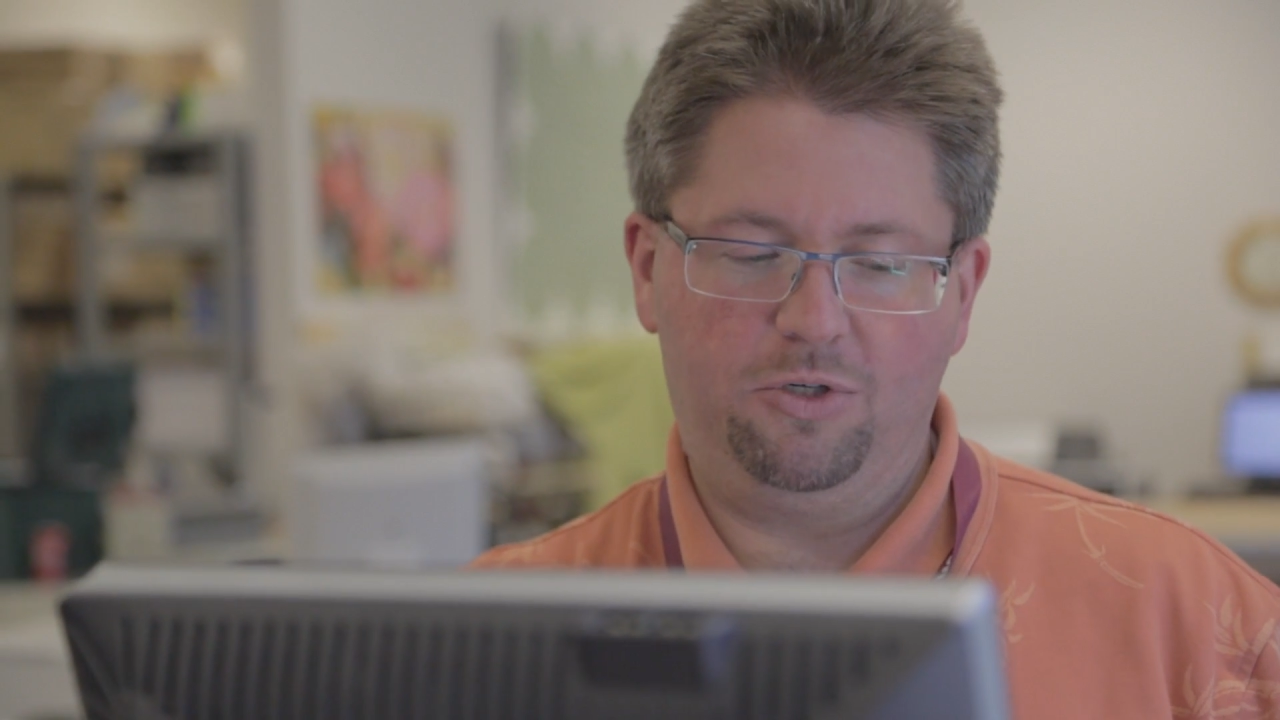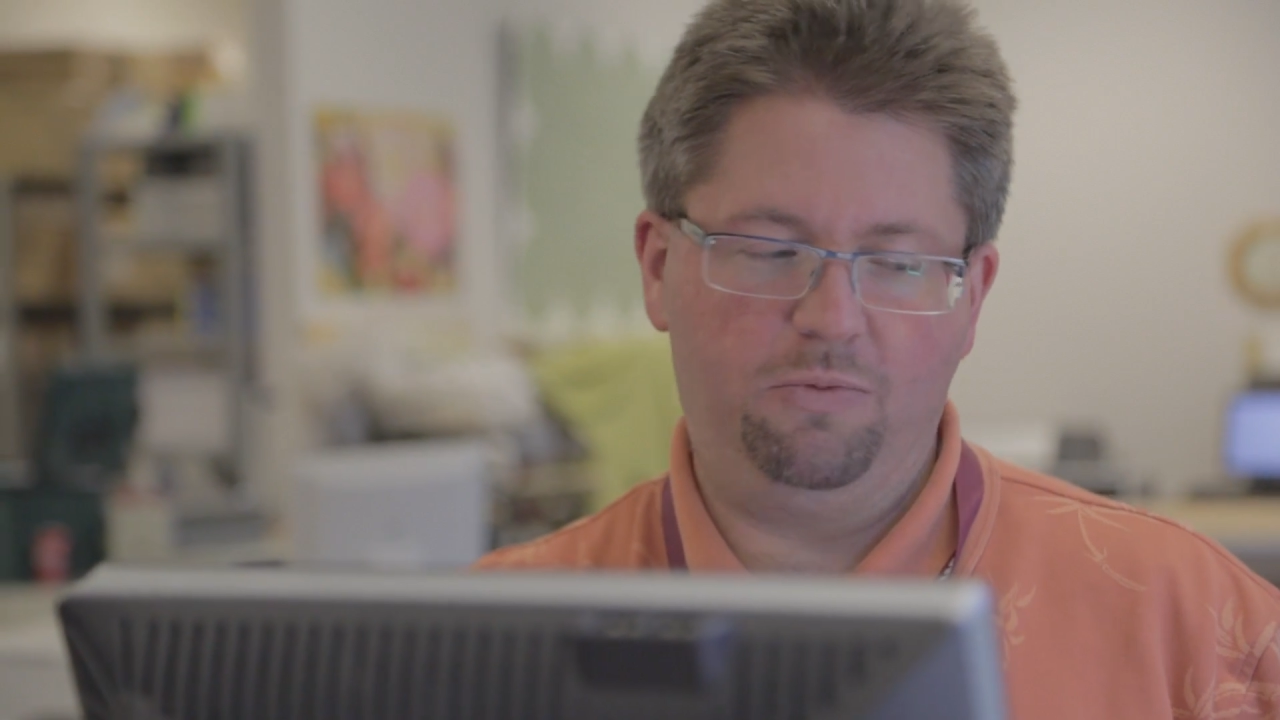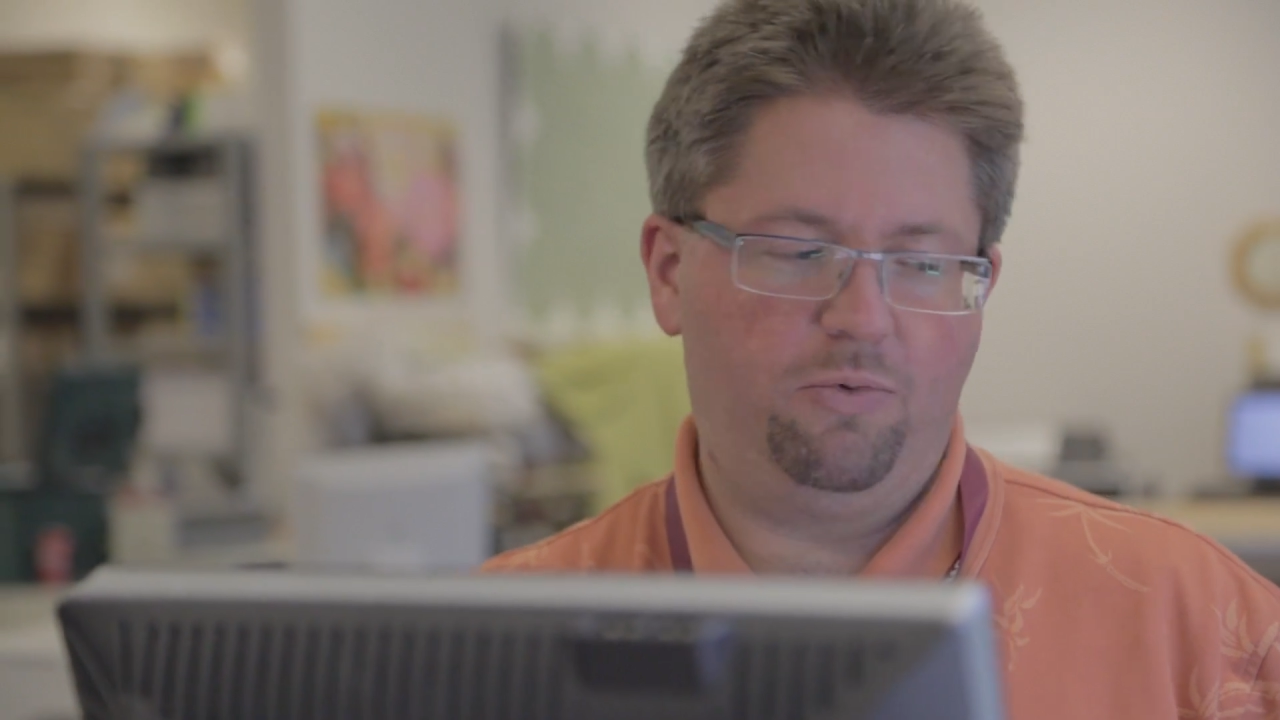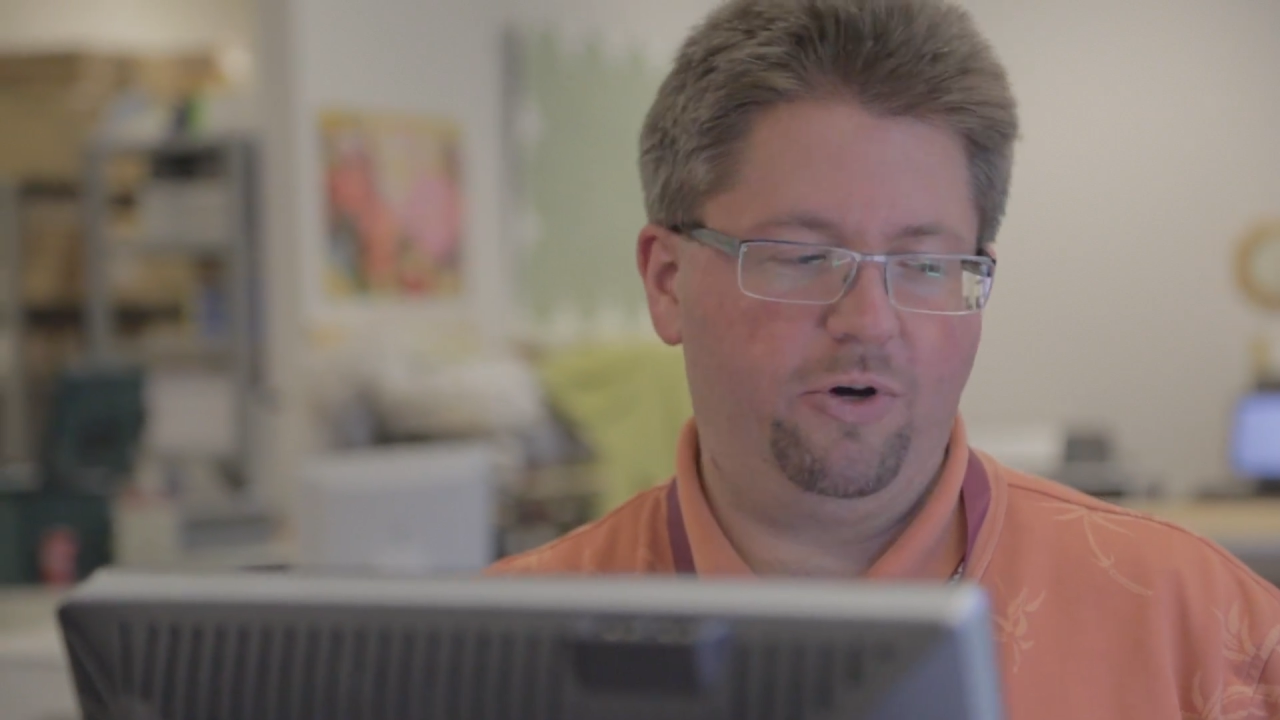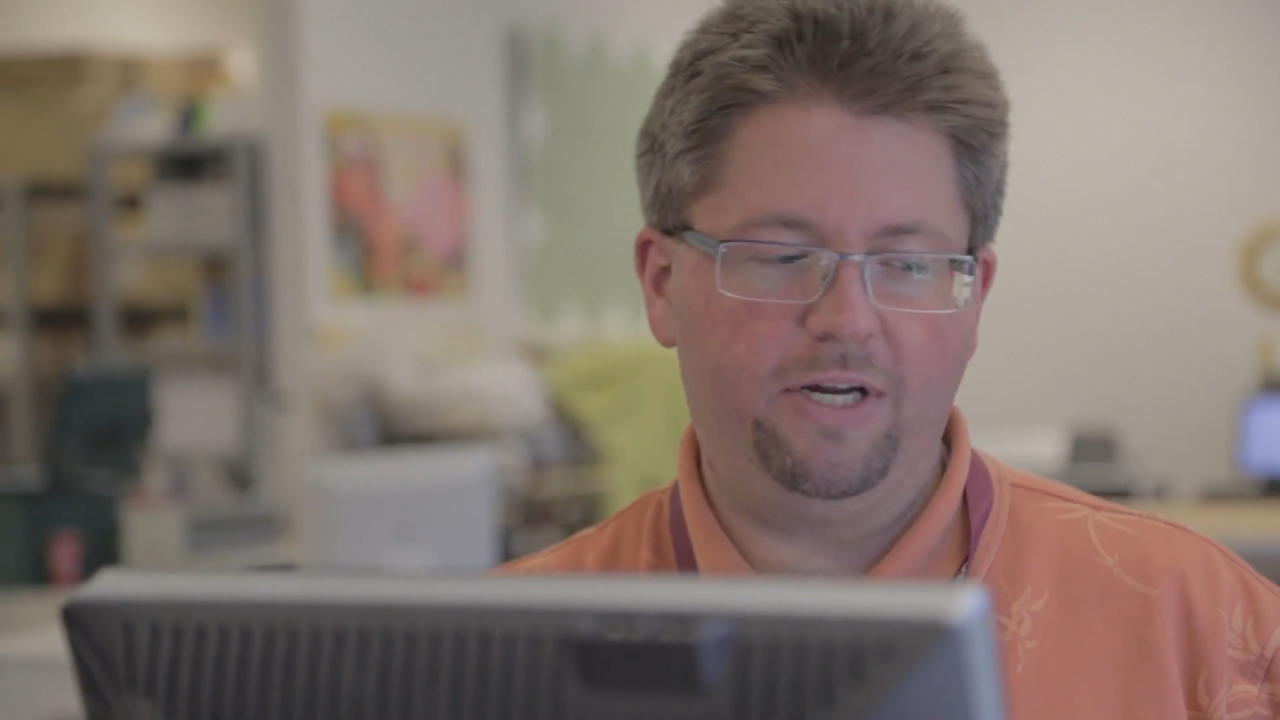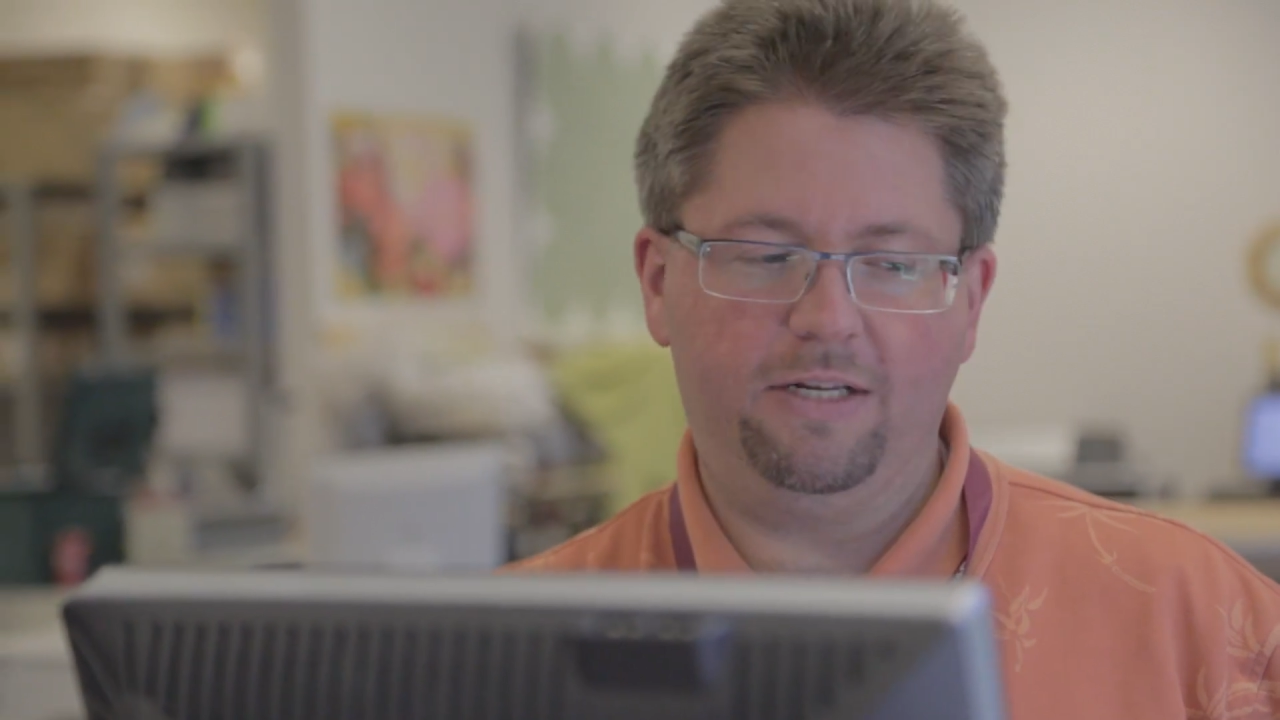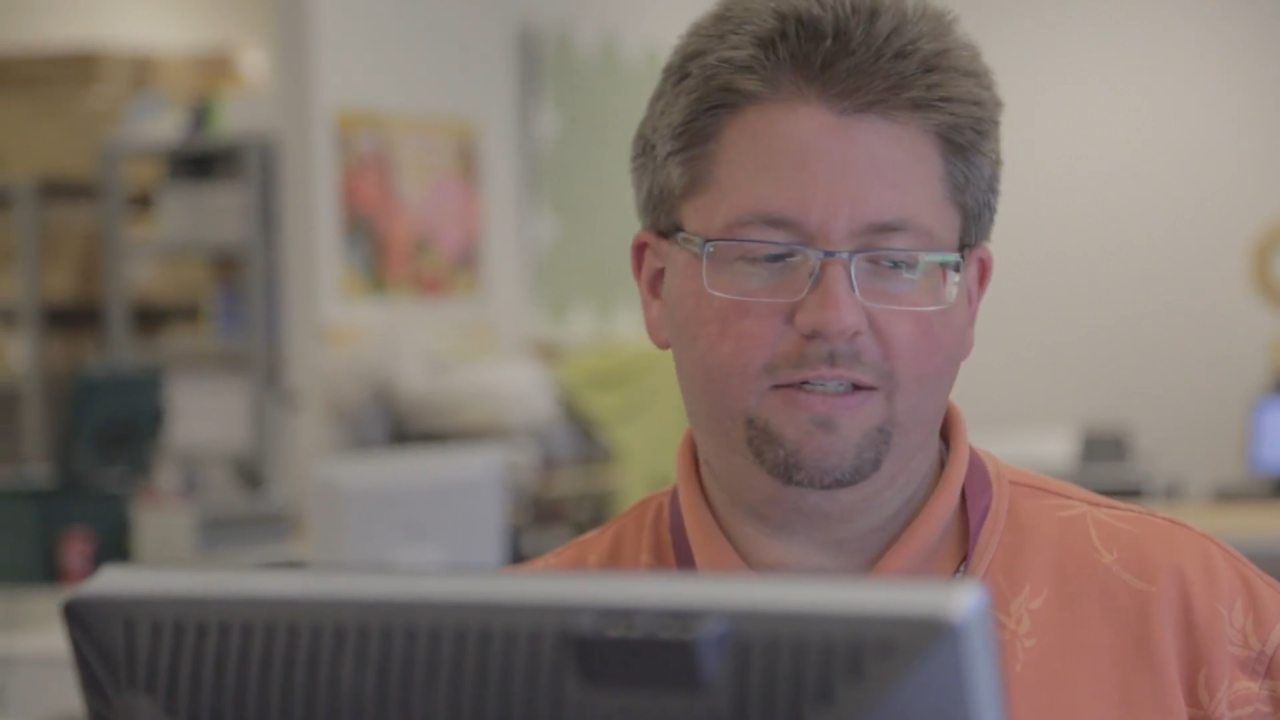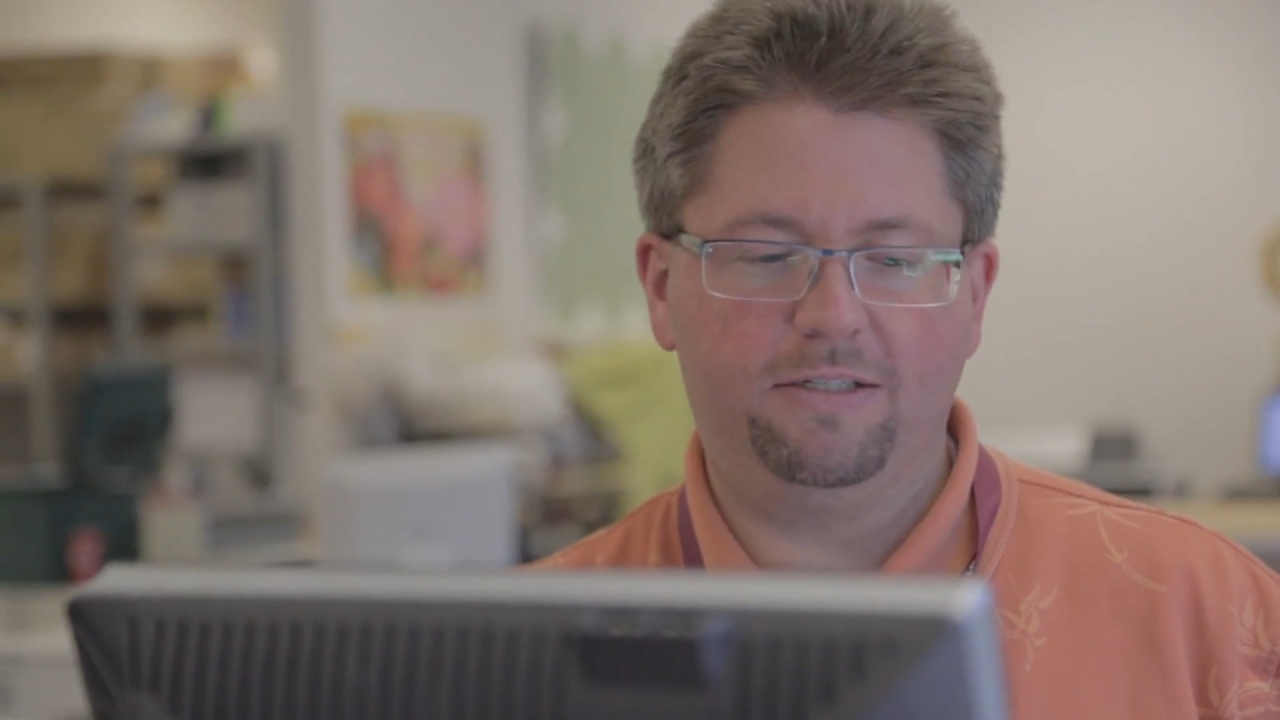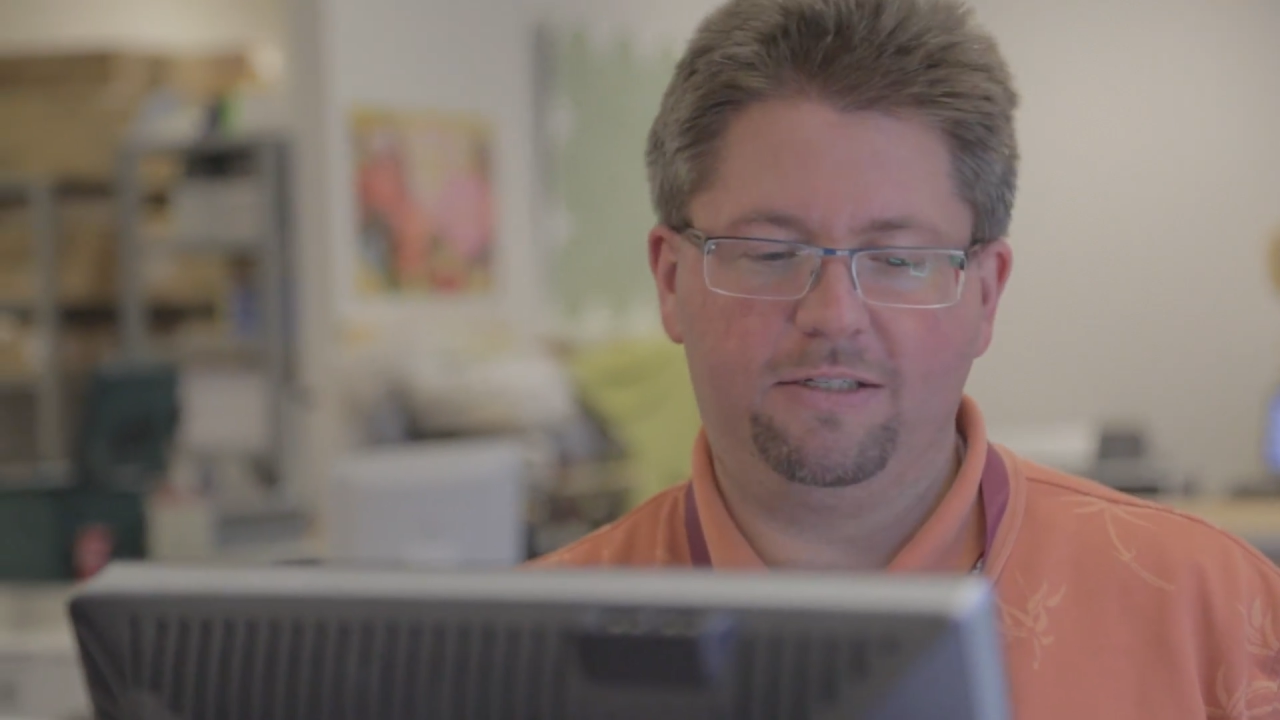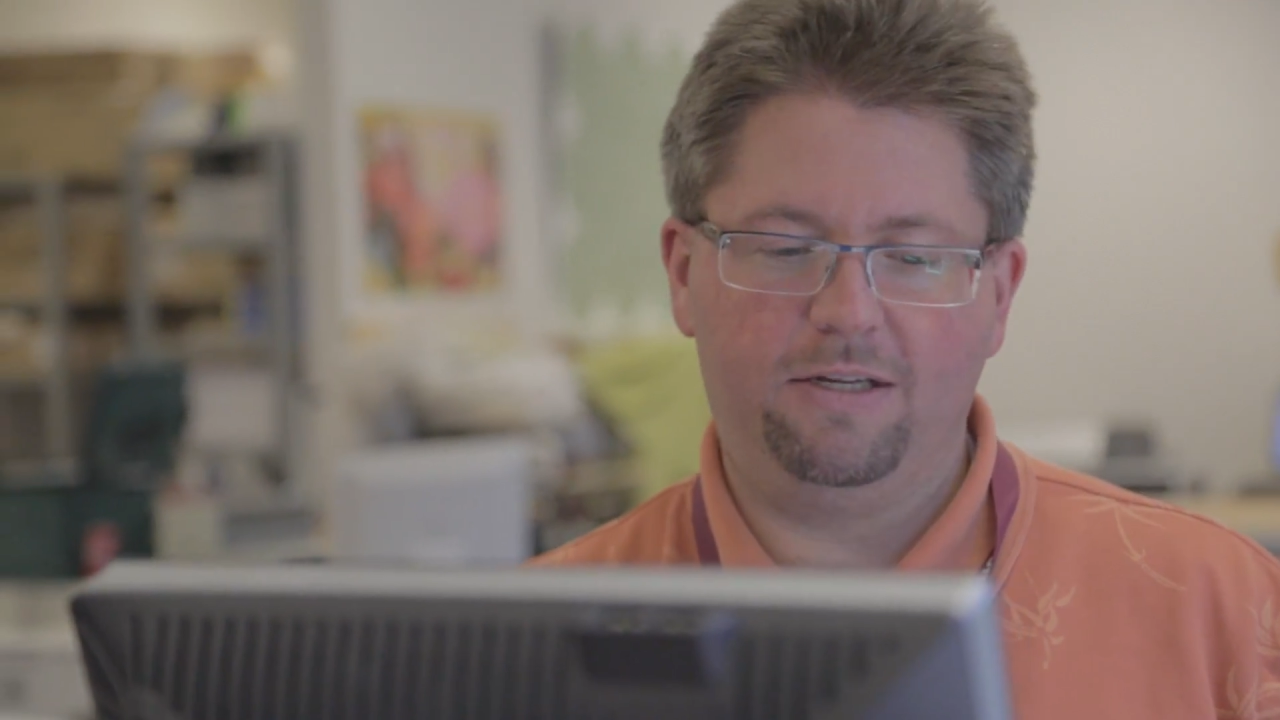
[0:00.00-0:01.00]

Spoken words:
to print,